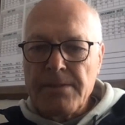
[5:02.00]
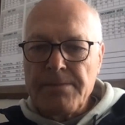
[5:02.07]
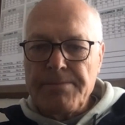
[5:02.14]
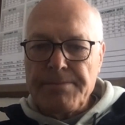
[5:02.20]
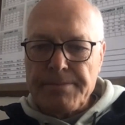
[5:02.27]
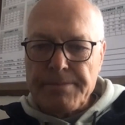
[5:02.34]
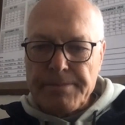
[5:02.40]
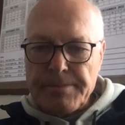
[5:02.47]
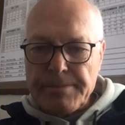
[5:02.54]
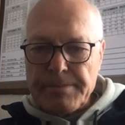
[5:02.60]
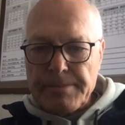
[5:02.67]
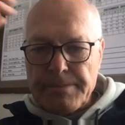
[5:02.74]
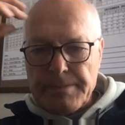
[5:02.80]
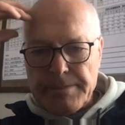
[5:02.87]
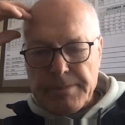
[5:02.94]
points are you
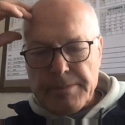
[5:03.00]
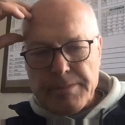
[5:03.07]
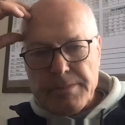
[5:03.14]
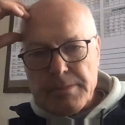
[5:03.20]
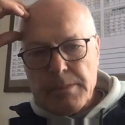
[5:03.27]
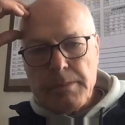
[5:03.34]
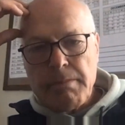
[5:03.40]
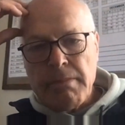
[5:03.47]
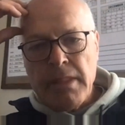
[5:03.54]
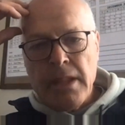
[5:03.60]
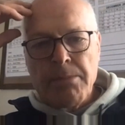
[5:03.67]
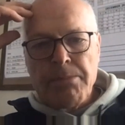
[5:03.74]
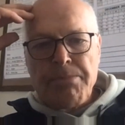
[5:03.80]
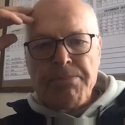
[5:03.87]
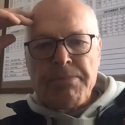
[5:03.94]
expecting to come in on the
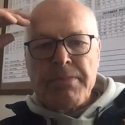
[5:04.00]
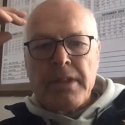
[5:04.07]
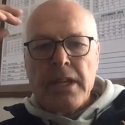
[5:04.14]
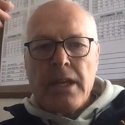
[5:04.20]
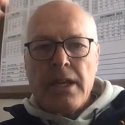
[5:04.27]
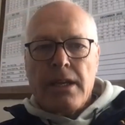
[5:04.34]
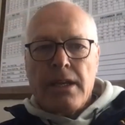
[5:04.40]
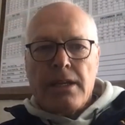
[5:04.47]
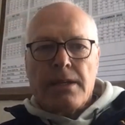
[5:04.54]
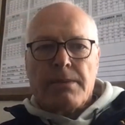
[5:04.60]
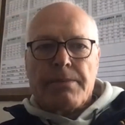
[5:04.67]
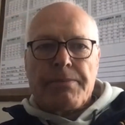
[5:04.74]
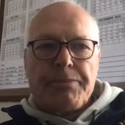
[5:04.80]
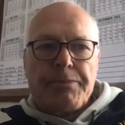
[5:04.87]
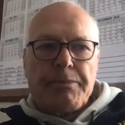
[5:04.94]
Safari
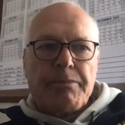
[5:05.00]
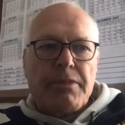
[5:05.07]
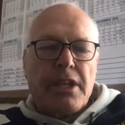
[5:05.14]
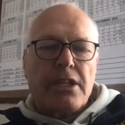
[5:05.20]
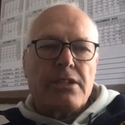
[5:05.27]
truck?